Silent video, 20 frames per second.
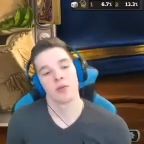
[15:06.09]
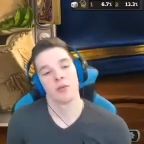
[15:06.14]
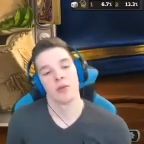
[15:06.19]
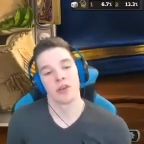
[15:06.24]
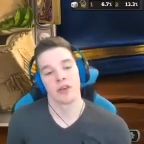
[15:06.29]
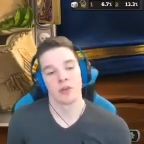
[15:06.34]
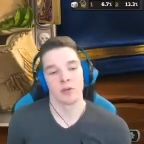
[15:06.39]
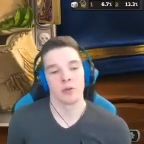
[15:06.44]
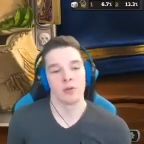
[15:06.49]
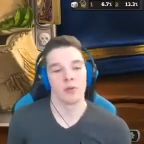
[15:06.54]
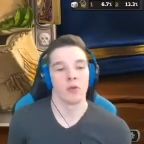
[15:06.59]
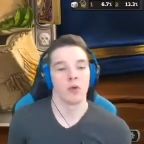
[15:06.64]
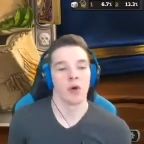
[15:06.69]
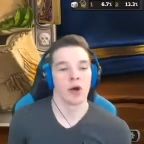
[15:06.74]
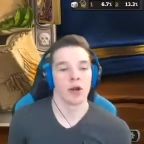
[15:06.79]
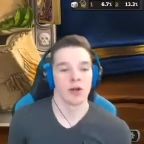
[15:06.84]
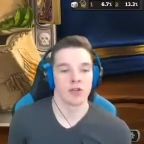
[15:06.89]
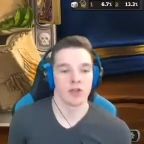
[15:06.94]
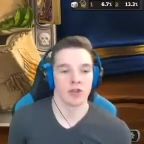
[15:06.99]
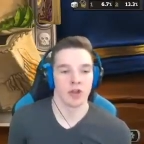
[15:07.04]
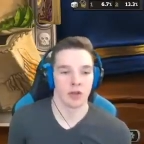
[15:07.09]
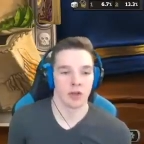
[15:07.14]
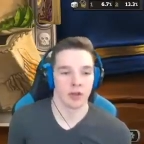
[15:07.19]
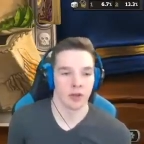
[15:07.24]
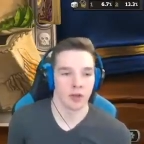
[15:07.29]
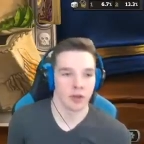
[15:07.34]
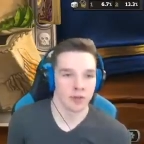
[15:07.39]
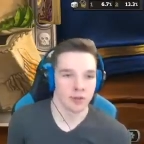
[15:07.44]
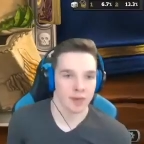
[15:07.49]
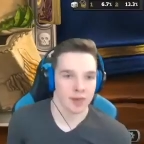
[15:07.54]
Because we want our juggler
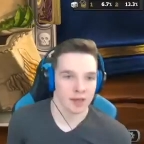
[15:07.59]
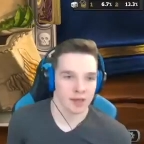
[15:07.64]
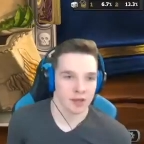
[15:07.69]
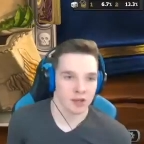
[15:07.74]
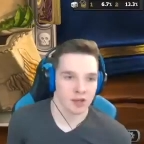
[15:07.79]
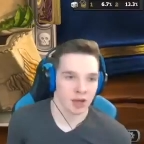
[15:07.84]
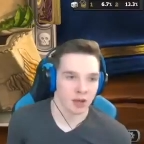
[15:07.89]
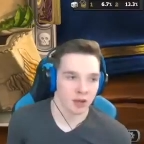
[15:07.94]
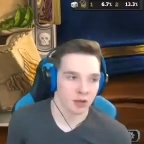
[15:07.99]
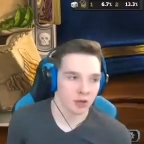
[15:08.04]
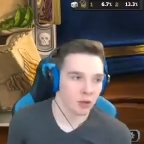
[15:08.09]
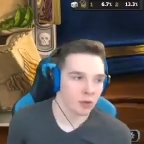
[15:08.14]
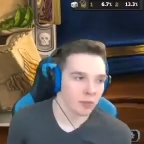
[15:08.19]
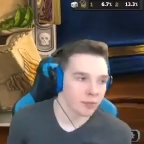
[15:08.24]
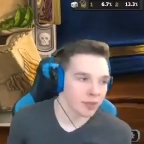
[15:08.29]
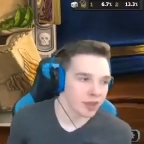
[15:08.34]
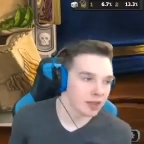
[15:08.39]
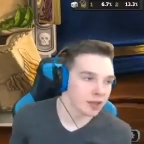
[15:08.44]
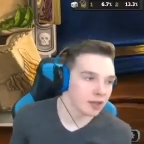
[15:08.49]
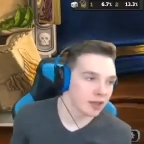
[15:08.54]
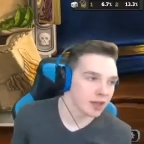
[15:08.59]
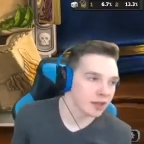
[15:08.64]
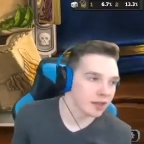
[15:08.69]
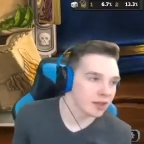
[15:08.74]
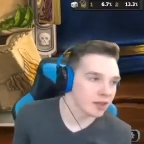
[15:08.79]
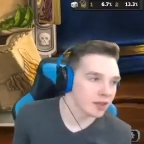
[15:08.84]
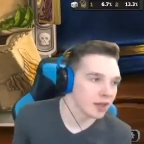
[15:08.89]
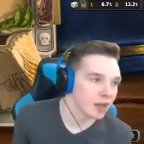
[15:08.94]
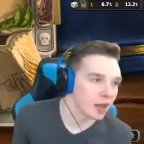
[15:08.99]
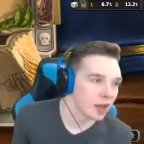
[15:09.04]
to live, because the juggler will beat like
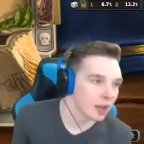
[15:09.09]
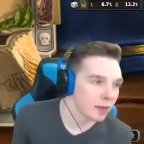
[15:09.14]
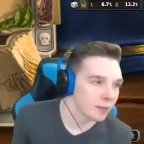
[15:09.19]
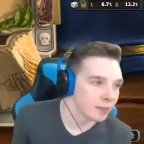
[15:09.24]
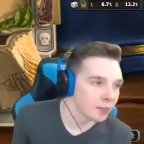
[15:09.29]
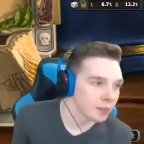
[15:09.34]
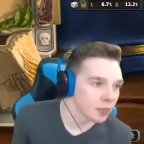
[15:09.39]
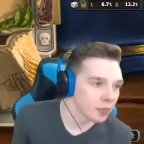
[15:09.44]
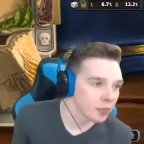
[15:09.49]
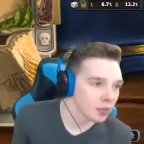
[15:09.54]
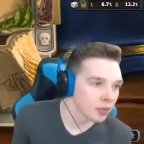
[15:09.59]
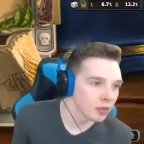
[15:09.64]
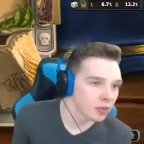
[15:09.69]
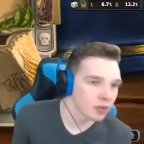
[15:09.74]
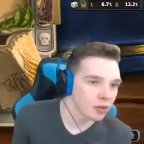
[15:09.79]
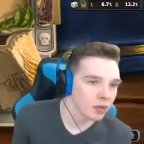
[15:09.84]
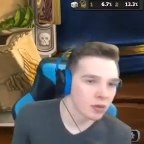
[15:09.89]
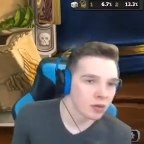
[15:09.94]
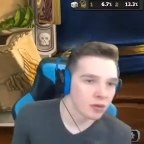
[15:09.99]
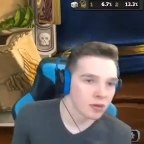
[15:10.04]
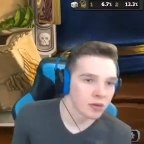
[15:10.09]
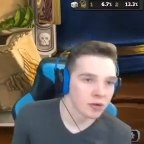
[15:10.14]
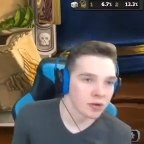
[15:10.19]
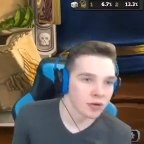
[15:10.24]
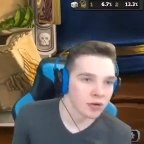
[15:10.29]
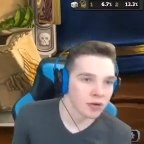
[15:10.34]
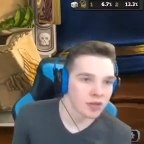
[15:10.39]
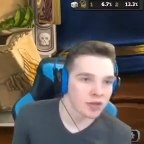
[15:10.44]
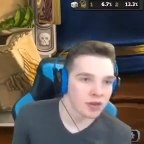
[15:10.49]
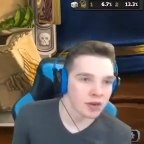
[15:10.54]
the
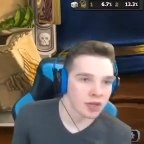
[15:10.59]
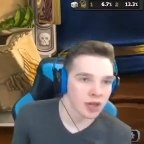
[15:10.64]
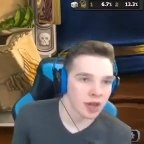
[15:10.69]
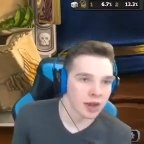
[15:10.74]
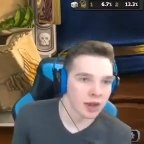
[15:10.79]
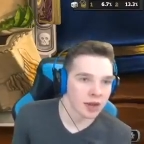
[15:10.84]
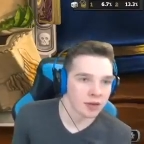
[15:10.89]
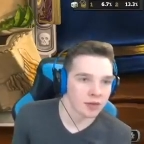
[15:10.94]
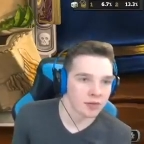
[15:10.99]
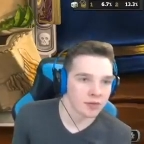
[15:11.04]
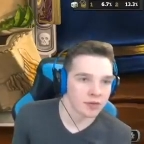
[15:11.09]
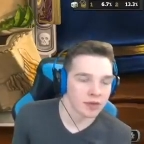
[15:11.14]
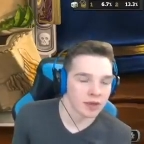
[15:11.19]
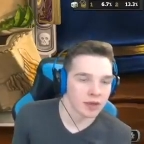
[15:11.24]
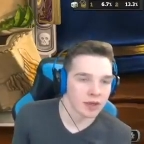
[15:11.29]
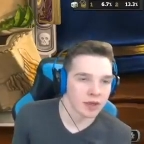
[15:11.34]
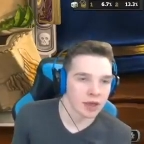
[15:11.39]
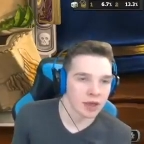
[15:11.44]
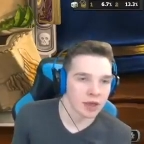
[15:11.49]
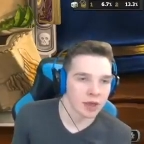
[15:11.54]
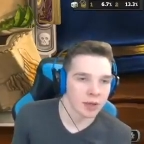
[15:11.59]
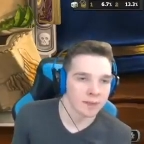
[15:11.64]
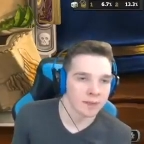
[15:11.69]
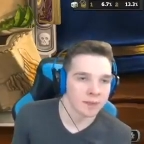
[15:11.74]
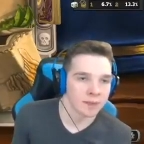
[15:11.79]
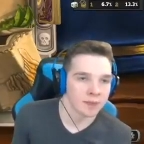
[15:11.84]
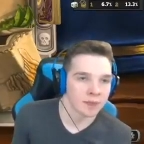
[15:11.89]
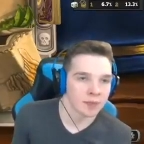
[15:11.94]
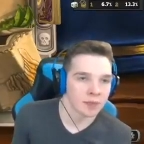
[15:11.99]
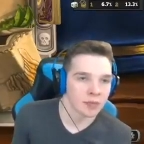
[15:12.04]
recruits that he got out of the
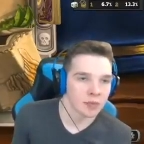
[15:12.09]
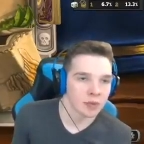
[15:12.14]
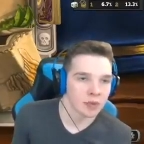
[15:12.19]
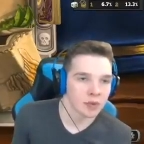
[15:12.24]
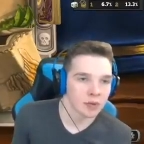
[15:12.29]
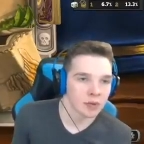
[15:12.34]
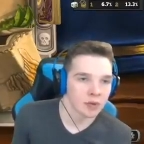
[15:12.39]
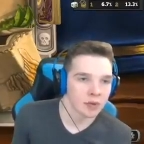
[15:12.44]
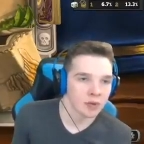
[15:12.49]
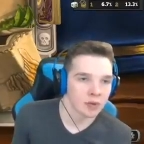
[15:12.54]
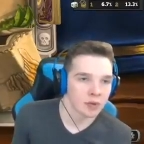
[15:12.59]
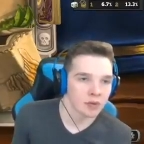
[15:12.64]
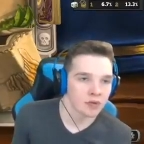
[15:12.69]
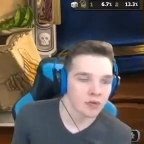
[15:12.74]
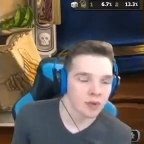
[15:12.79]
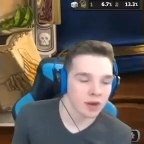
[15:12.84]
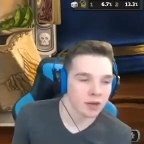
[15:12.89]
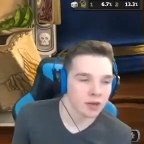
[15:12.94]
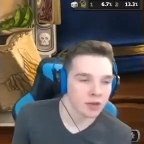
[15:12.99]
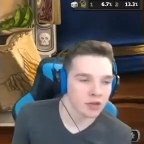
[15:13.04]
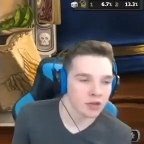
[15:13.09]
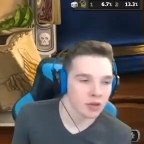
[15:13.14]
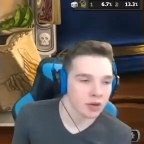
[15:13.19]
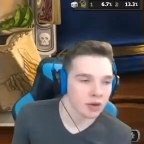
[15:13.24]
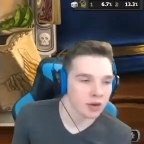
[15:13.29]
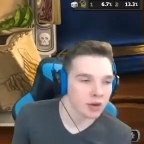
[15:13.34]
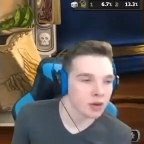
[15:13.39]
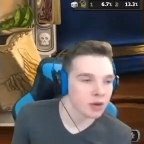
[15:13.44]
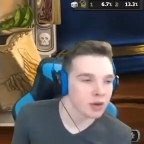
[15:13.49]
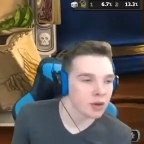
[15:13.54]
Dry Gulch
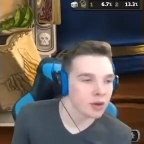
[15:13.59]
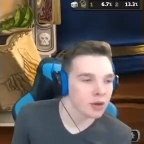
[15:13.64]
Healer.